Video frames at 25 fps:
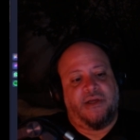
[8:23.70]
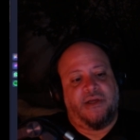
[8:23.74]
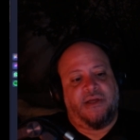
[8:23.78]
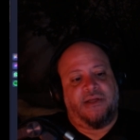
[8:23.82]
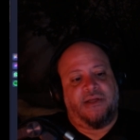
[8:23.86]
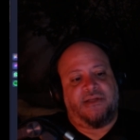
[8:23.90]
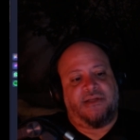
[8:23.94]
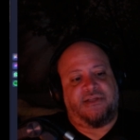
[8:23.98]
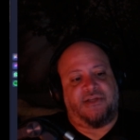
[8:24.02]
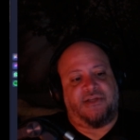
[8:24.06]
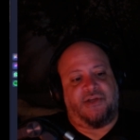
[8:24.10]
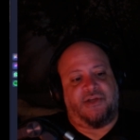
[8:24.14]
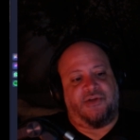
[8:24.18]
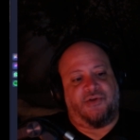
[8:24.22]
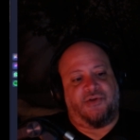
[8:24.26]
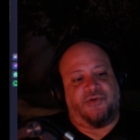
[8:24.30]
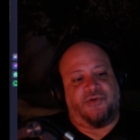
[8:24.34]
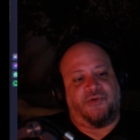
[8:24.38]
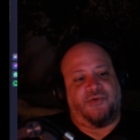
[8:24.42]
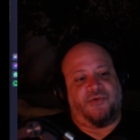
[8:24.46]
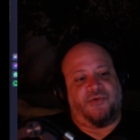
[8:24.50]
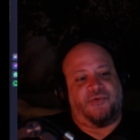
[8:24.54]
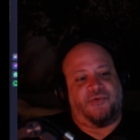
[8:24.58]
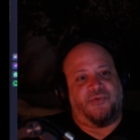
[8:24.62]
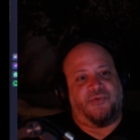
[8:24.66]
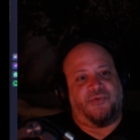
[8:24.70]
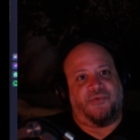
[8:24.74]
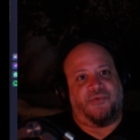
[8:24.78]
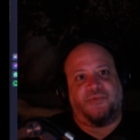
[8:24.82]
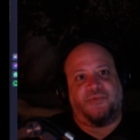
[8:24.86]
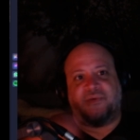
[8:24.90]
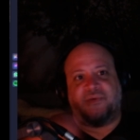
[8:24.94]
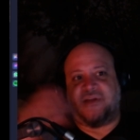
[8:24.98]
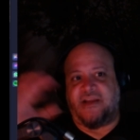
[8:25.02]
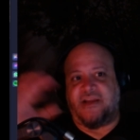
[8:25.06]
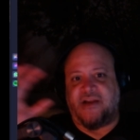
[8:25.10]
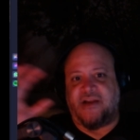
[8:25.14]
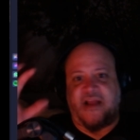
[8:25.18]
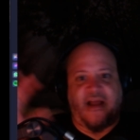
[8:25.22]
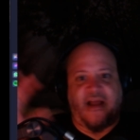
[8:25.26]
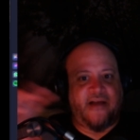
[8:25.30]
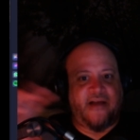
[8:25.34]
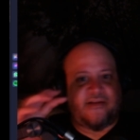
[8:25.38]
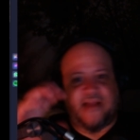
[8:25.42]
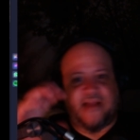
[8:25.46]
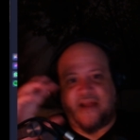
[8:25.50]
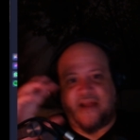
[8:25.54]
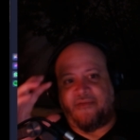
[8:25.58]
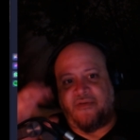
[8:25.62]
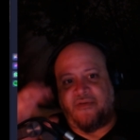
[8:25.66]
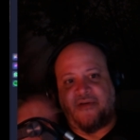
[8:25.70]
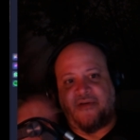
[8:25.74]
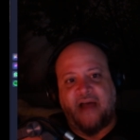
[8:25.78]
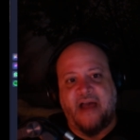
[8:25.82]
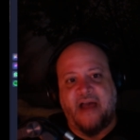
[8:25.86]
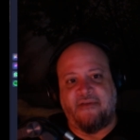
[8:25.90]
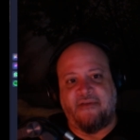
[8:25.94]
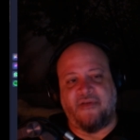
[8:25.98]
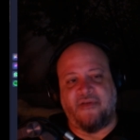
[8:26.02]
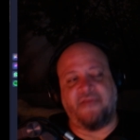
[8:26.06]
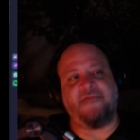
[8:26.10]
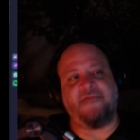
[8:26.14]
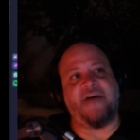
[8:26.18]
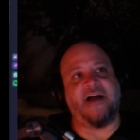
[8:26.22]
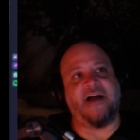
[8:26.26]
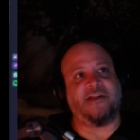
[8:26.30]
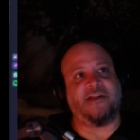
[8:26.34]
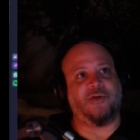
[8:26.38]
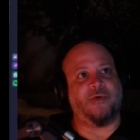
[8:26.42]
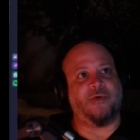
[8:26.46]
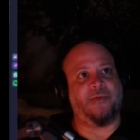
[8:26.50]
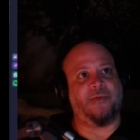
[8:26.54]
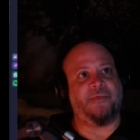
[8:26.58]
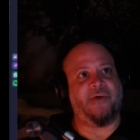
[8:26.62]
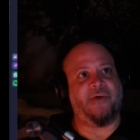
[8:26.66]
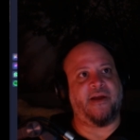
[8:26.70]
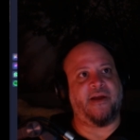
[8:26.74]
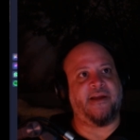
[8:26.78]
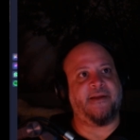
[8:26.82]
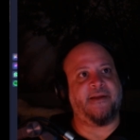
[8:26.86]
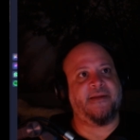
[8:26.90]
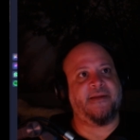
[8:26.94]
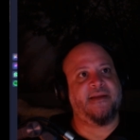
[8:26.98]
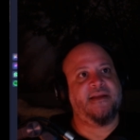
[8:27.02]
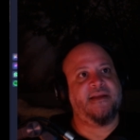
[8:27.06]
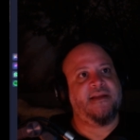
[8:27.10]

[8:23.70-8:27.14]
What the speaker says: kind of have a follow-up, right?